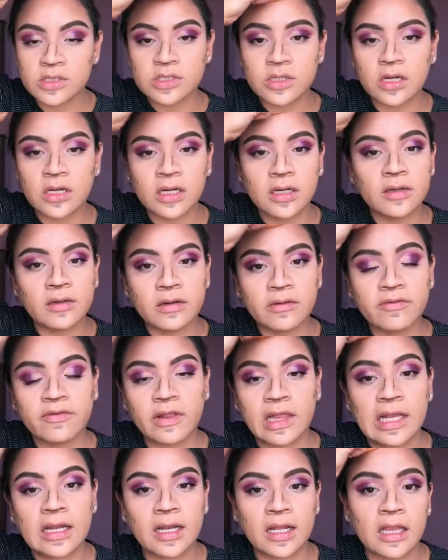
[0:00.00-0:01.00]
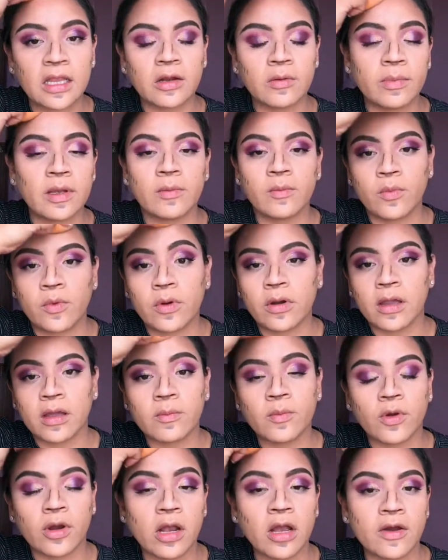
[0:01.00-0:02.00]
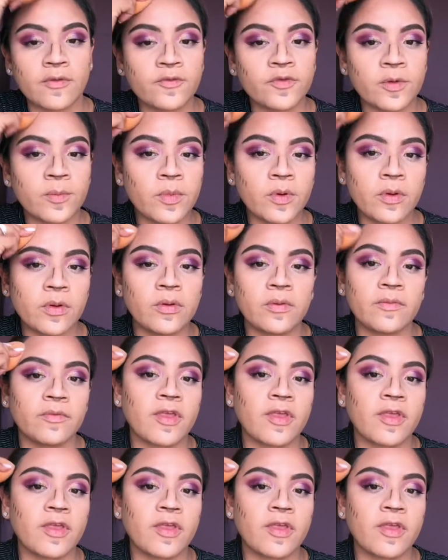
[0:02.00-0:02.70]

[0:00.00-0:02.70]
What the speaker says: start feeling a little bit more and more comfortable.